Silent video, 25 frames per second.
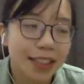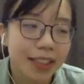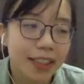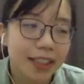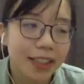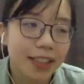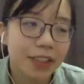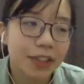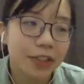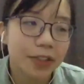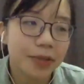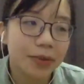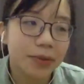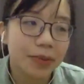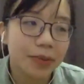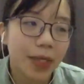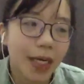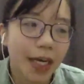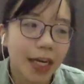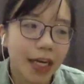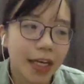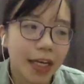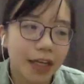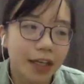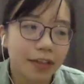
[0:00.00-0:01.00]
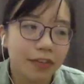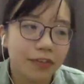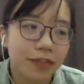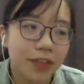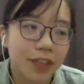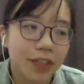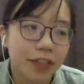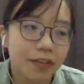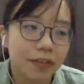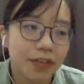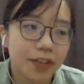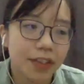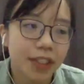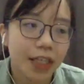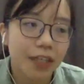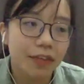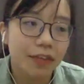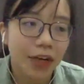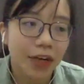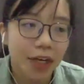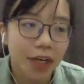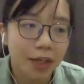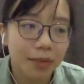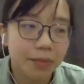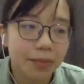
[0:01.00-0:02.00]
you have different
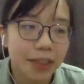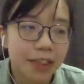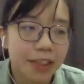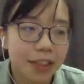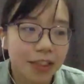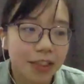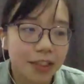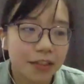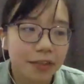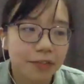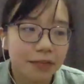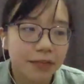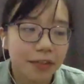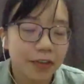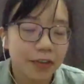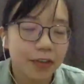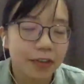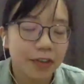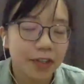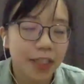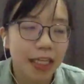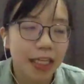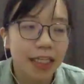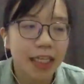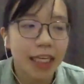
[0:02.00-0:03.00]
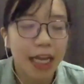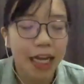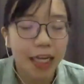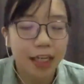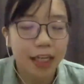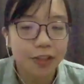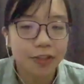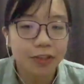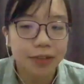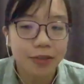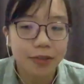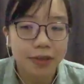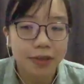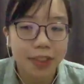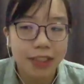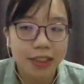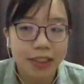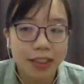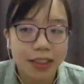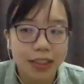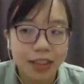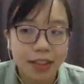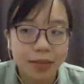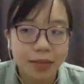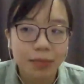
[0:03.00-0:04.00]
environments for like the actual
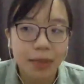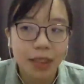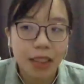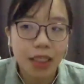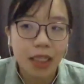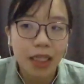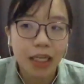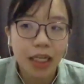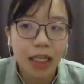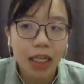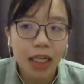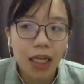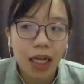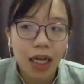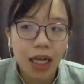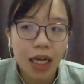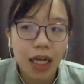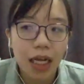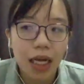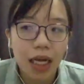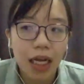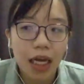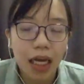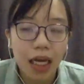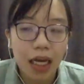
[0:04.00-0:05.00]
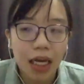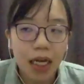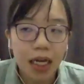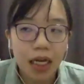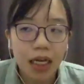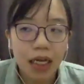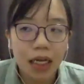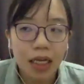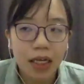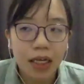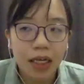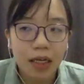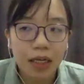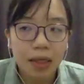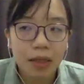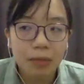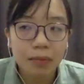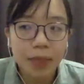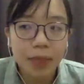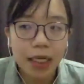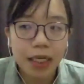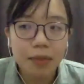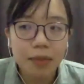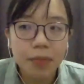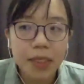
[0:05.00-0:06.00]
organism.
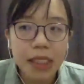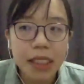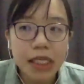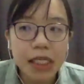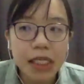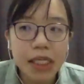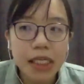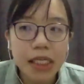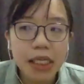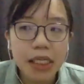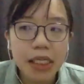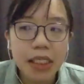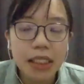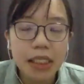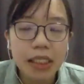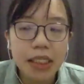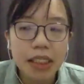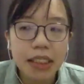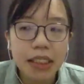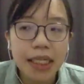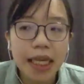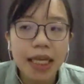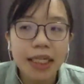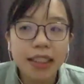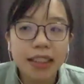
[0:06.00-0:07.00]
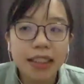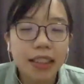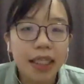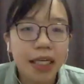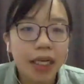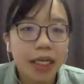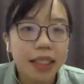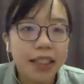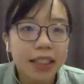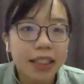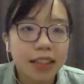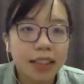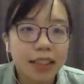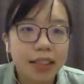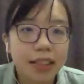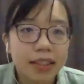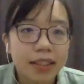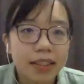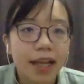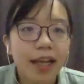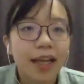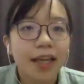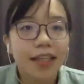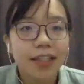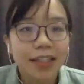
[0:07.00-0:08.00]
I mean, yes, there is
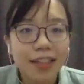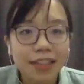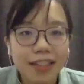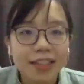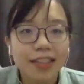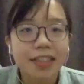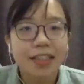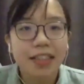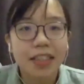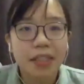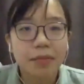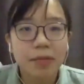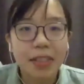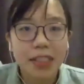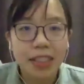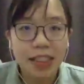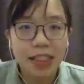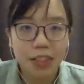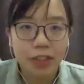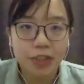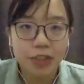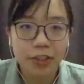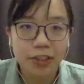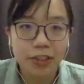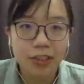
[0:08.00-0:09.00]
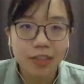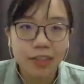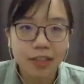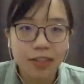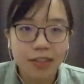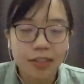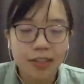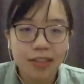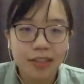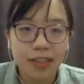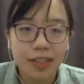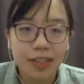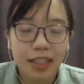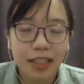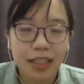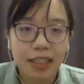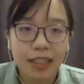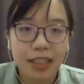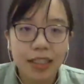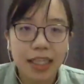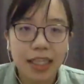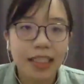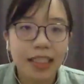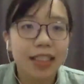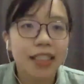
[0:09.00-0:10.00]
its limitations.
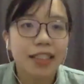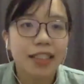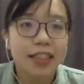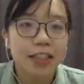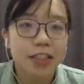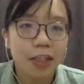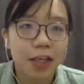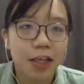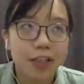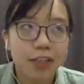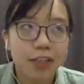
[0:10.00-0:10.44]
It does not